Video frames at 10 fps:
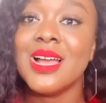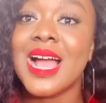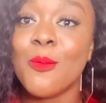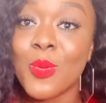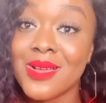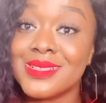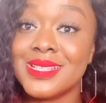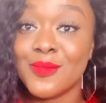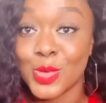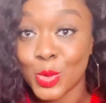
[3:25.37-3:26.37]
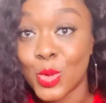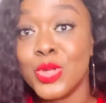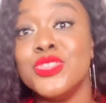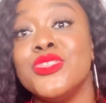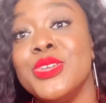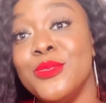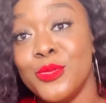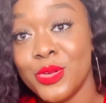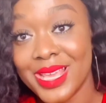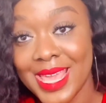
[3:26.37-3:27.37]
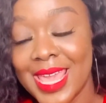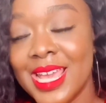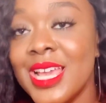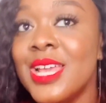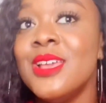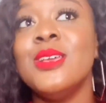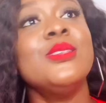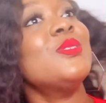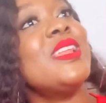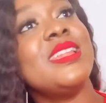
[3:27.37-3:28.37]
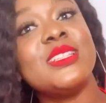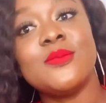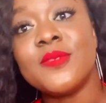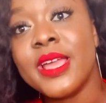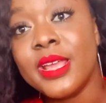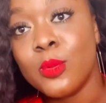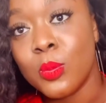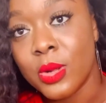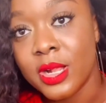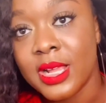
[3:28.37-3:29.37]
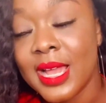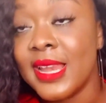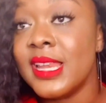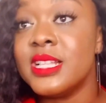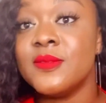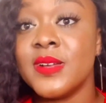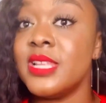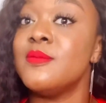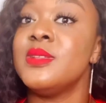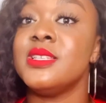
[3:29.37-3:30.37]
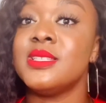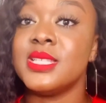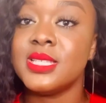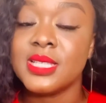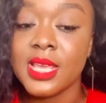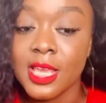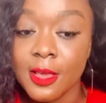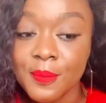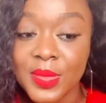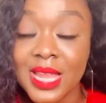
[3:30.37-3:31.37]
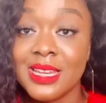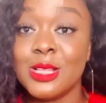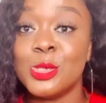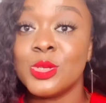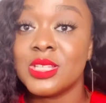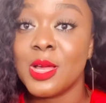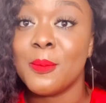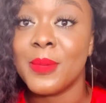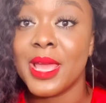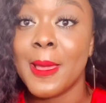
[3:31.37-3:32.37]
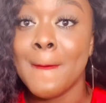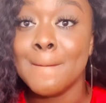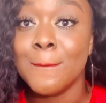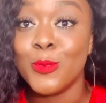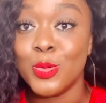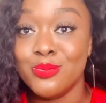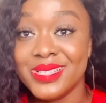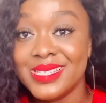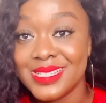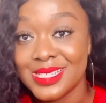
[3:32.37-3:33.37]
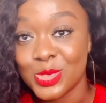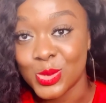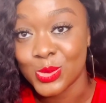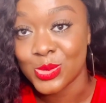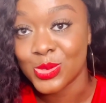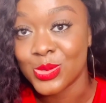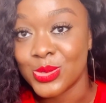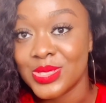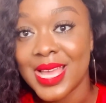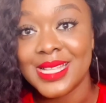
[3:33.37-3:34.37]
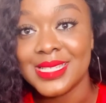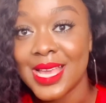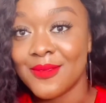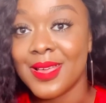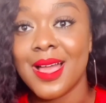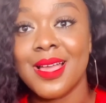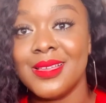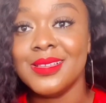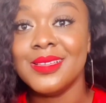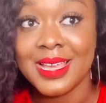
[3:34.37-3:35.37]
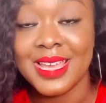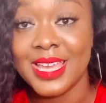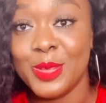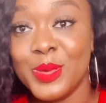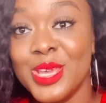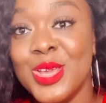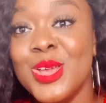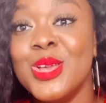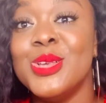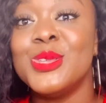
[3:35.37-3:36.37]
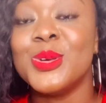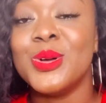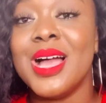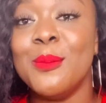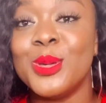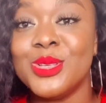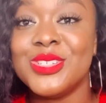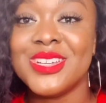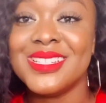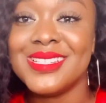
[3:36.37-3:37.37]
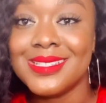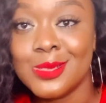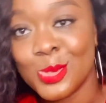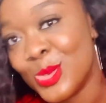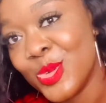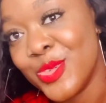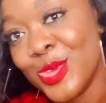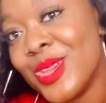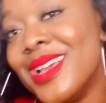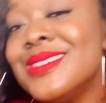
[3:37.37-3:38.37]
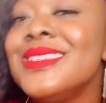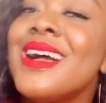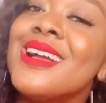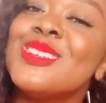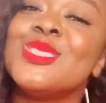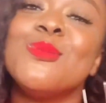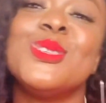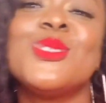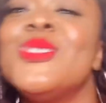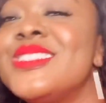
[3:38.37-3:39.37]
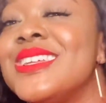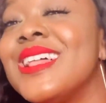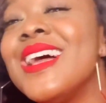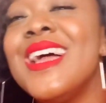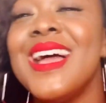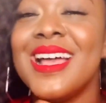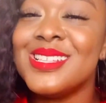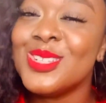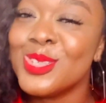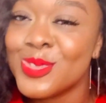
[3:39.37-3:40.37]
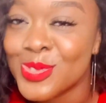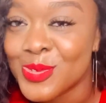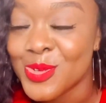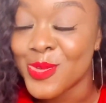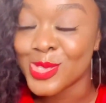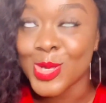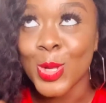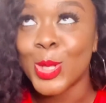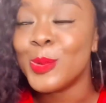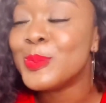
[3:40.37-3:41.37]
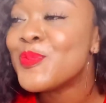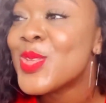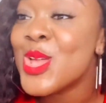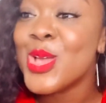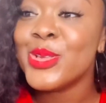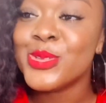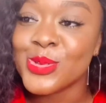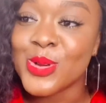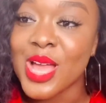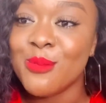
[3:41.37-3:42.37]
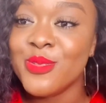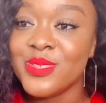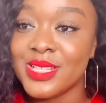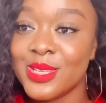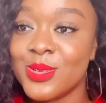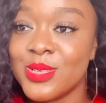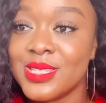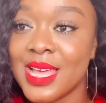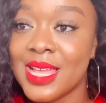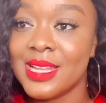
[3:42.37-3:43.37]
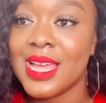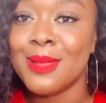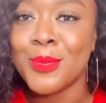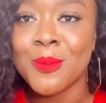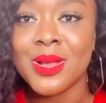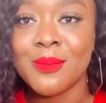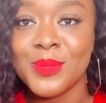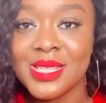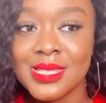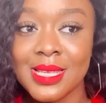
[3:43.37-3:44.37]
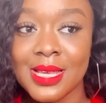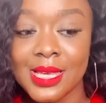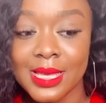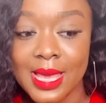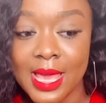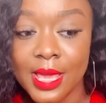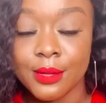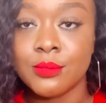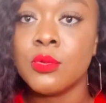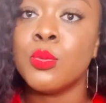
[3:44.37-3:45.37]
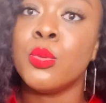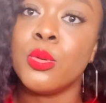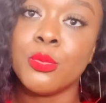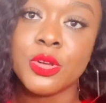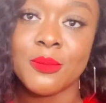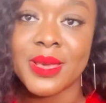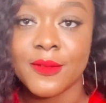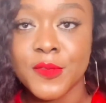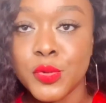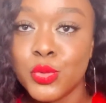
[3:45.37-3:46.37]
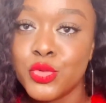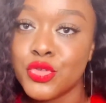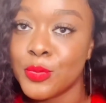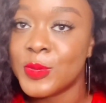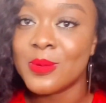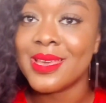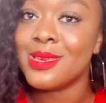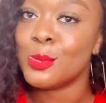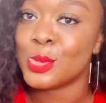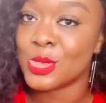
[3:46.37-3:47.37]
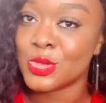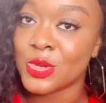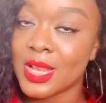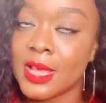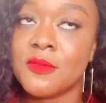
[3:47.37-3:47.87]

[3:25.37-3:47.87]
while serving your country for a year. So I needed to find work, I needed to find a place to stay, I needed to sort out my mobility issues because I didn't have a car. Anyway, so I'm gonna share this little story, you guys. Yeah, because I'm a storyteller, I tell lots of stories. Hold up. So I moved to Lagos, and I remember meeting a guy on one of my few trips where I came to enjoy life,